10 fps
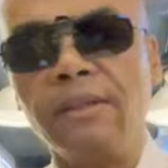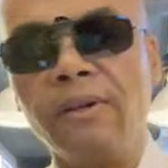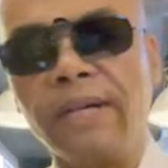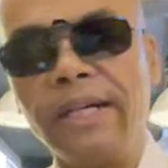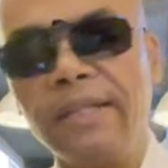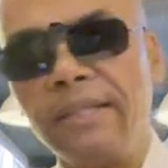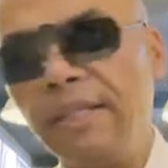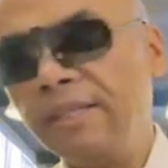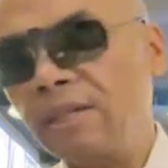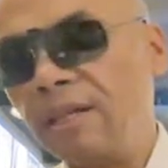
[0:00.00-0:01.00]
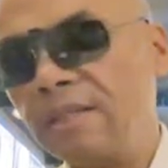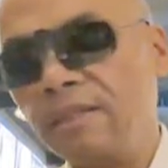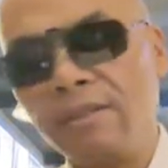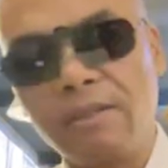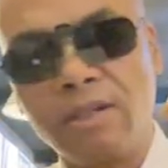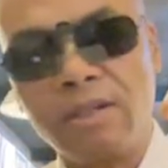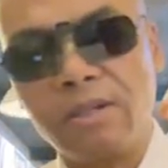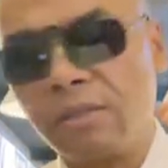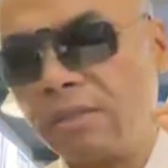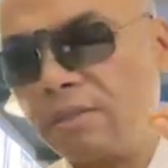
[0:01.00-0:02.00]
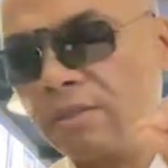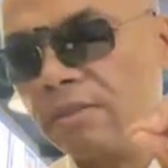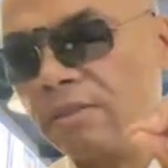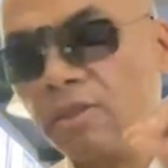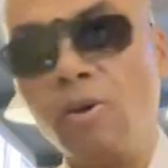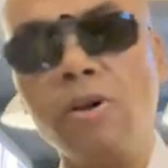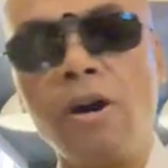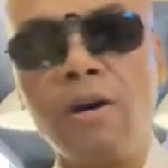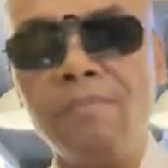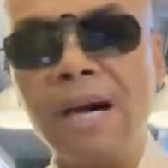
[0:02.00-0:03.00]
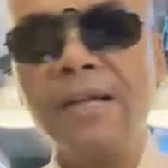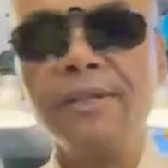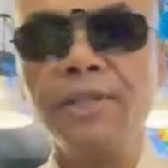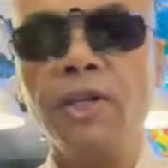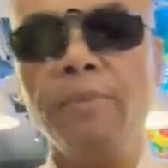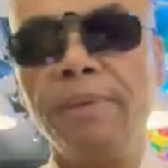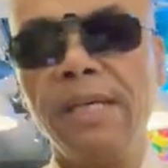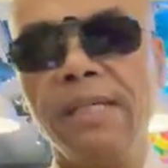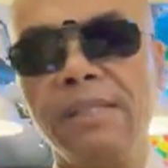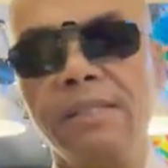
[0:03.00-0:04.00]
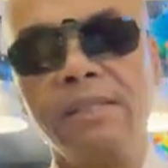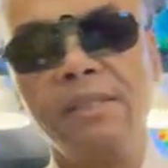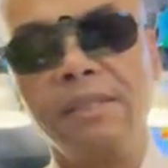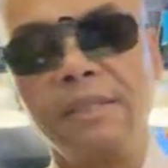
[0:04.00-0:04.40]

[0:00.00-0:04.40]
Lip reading: Okay, these are the so-called modern Europeans.